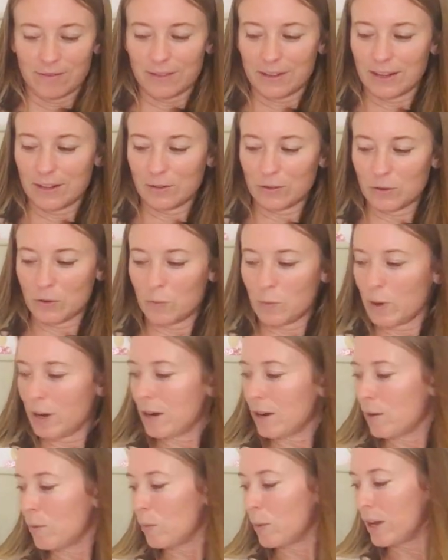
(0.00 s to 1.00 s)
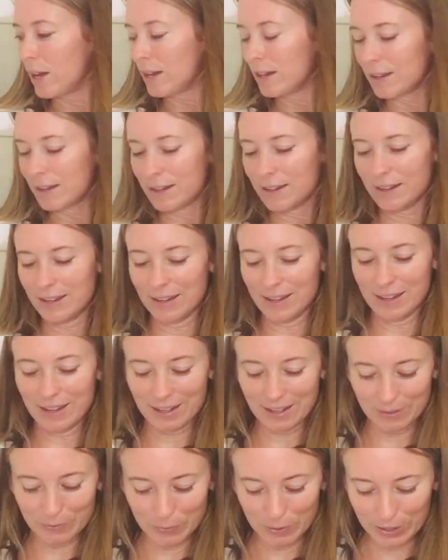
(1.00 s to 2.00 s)
don't know where it went.
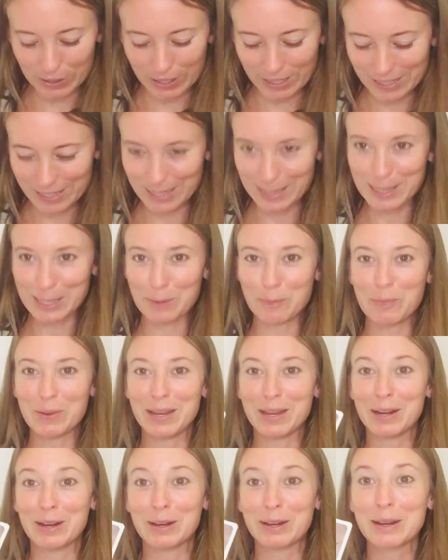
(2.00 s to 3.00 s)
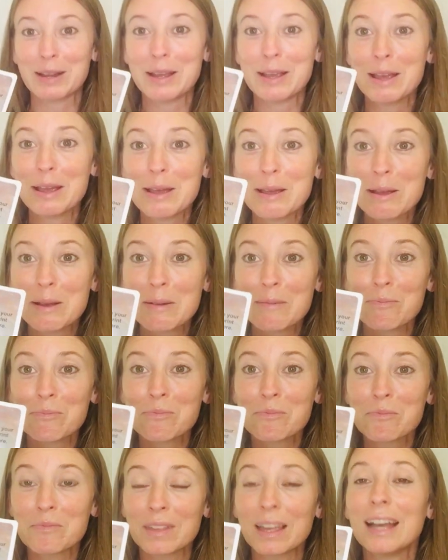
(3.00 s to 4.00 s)
It really disappeared.
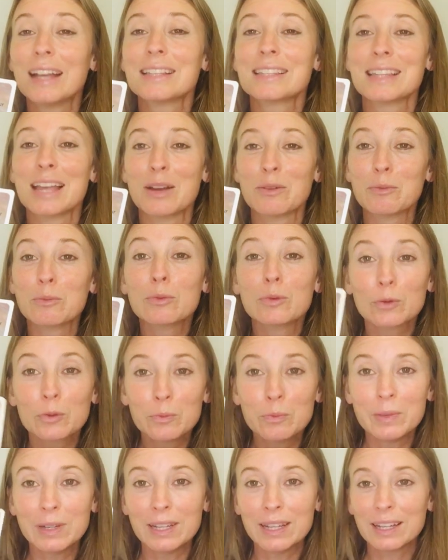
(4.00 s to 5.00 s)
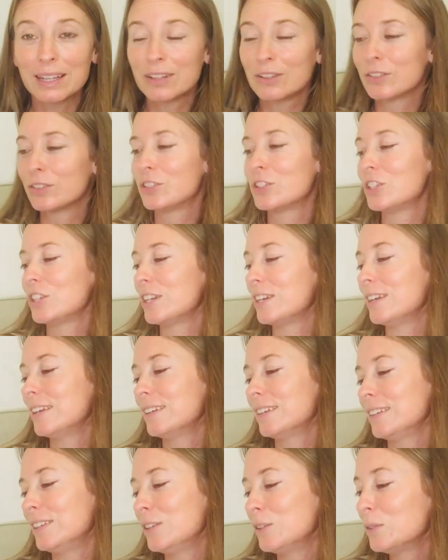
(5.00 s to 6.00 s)
That's that roomy energy.
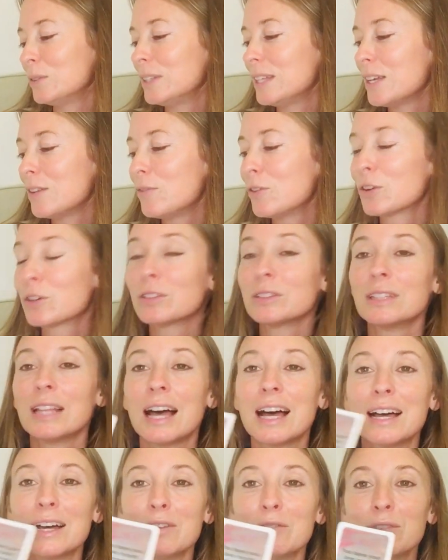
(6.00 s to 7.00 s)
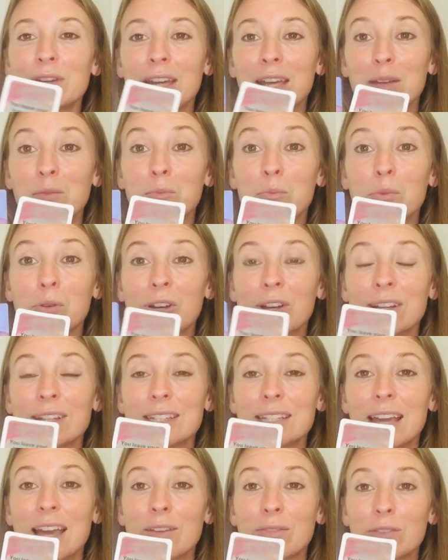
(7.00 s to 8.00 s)
You leave your love imprint
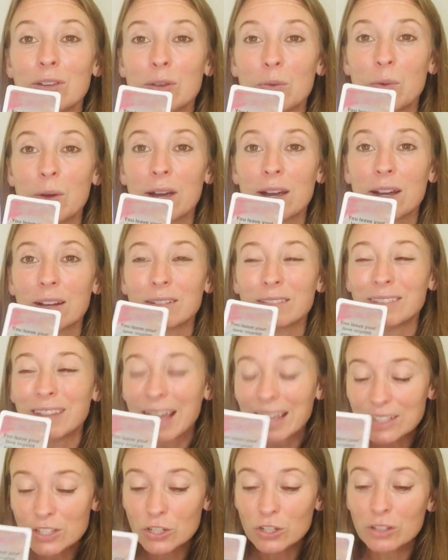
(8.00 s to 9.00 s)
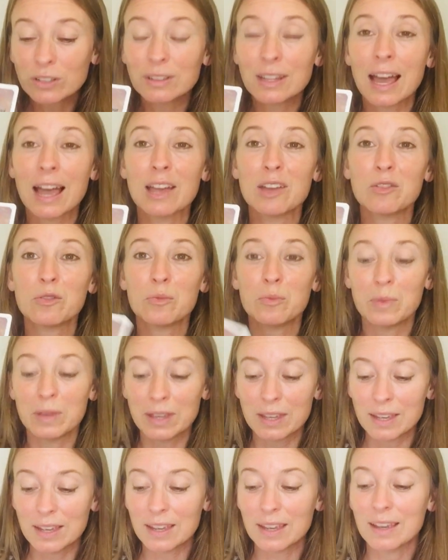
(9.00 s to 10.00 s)
everywhere. Let your life
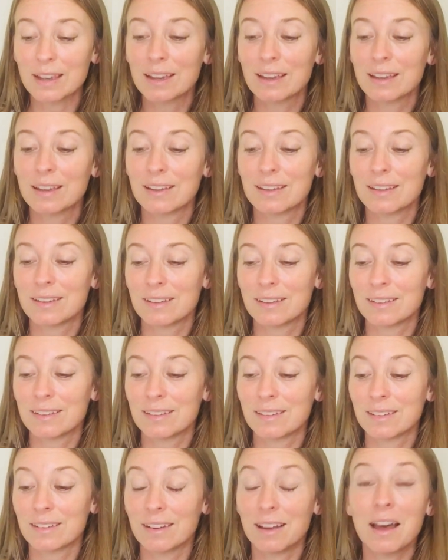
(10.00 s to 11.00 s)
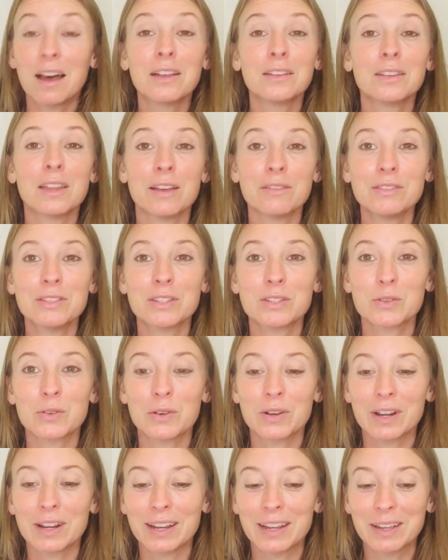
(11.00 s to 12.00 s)
be a love
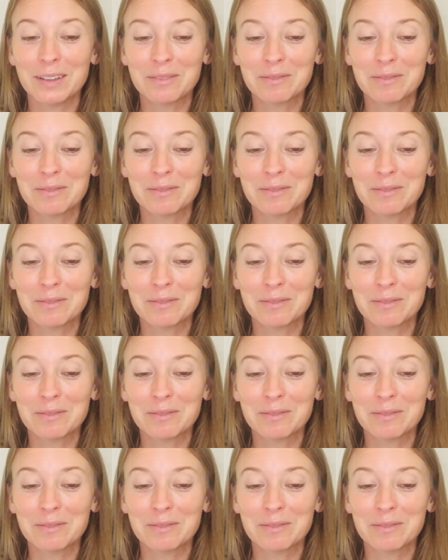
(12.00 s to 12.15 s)
story.